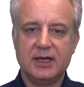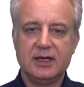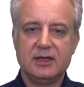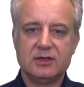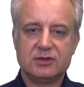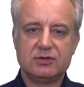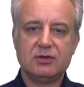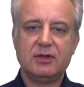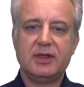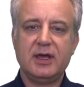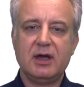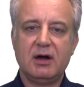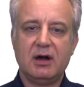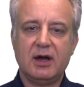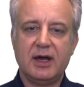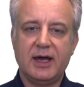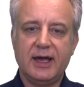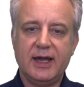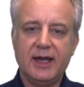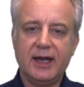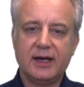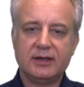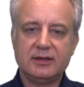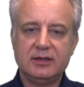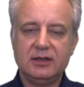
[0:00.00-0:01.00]
So they are
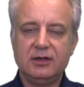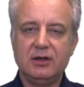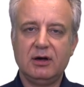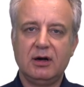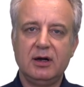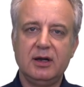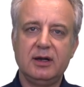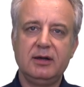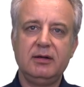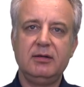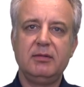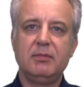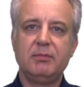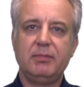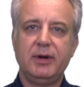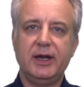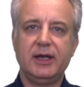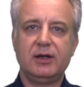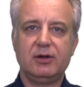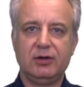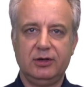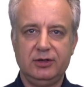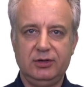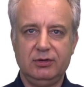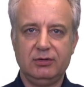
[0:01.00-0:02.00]
acted on by
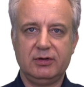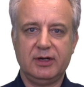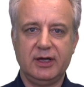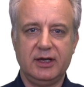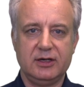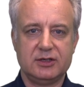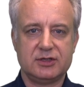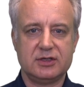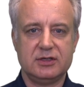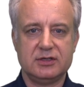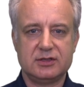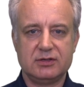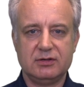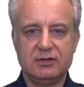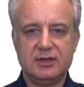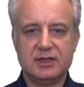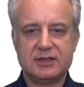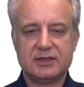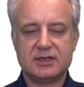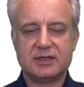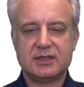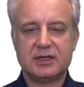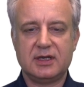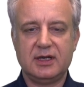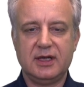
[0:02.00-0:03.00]
conjugation. So
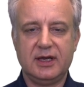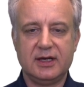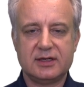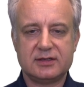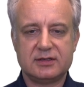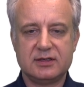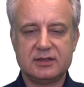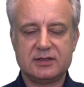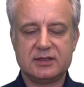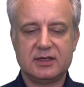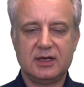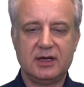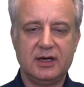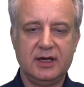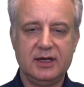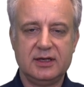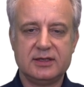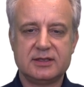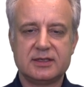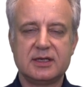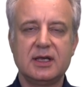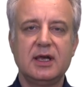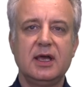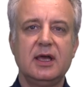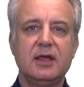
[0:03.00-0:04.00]
this is an
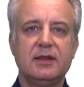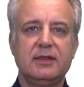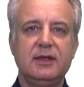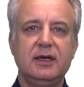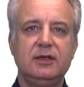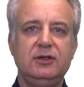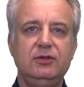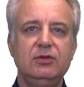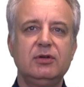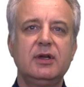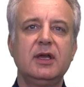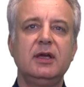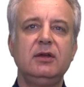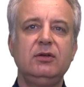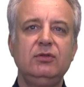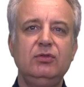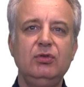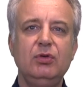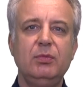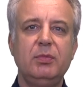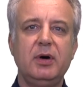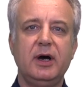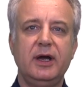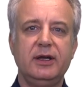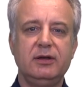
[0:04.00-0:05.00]
exercise that you can
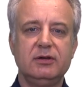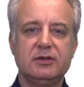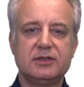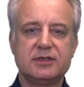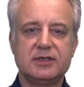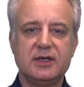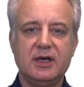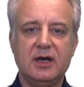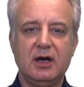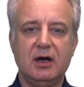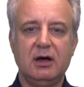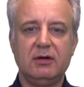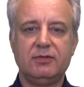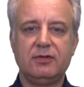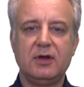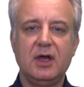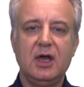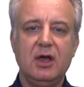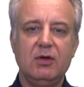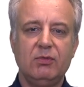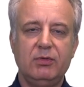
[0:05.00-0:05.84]
do by yourself.